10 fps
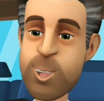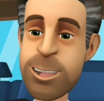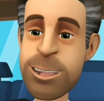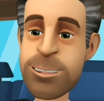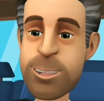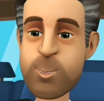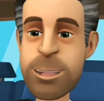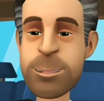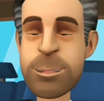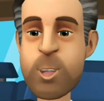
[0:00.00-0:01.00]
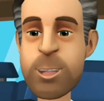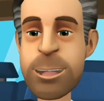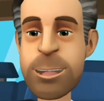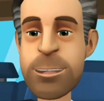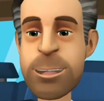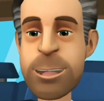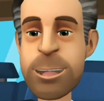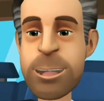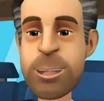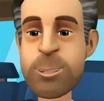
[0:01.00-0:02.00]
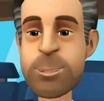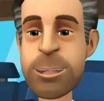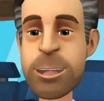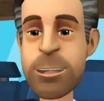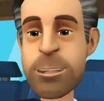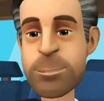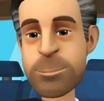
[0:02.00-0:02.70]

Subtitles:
you will have to pick up your rental vehicle yourself.